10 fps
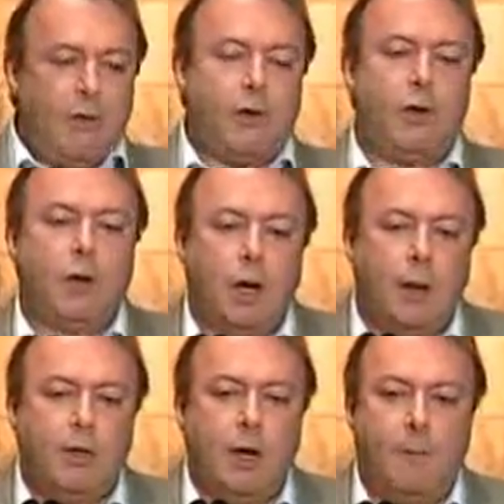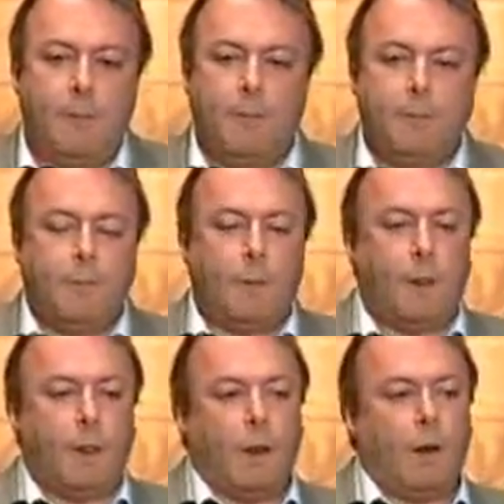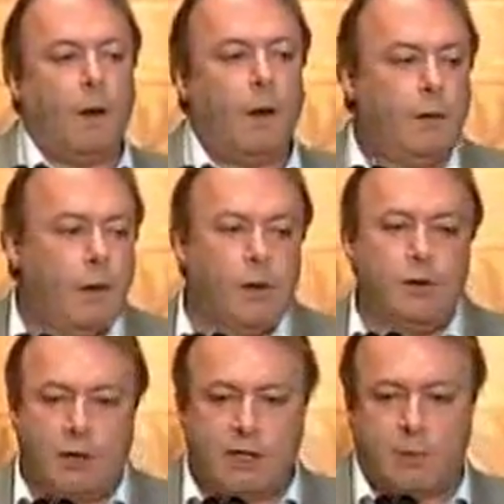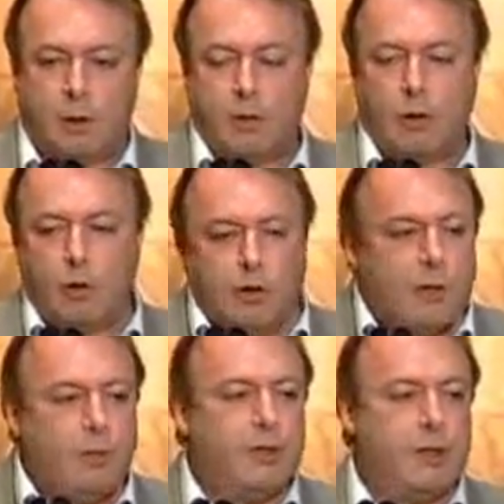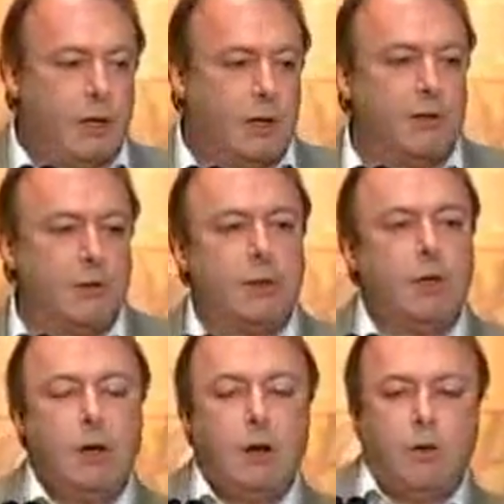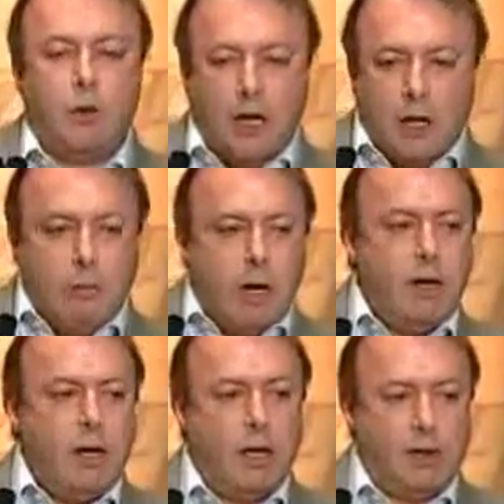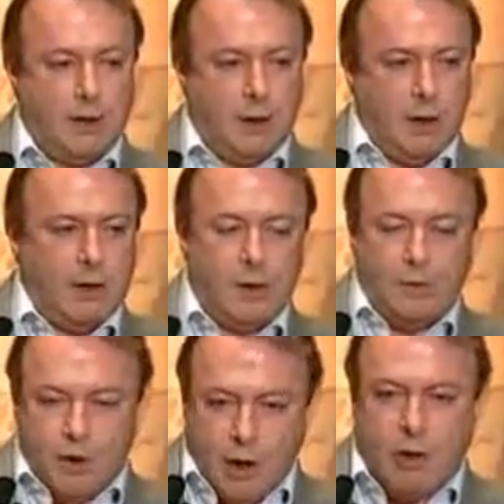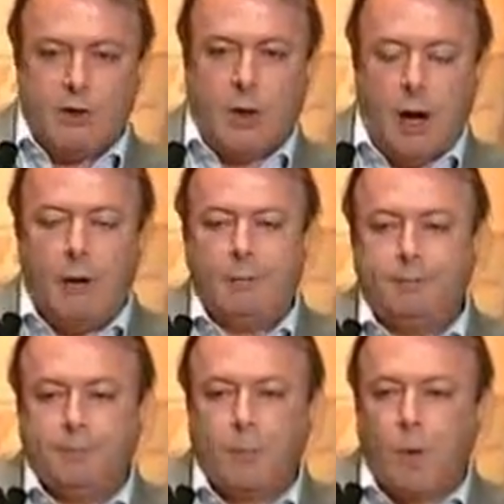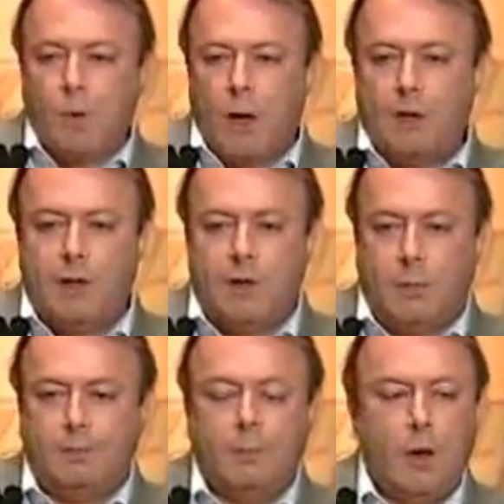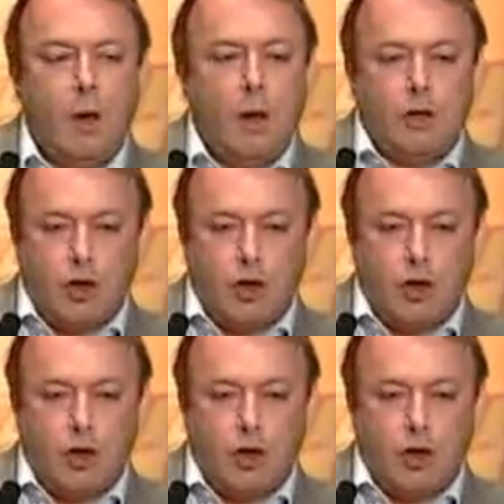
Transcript: even after I'm dead. In the Old Testament, gruesome as it is, recommending as it is of genocide, racism,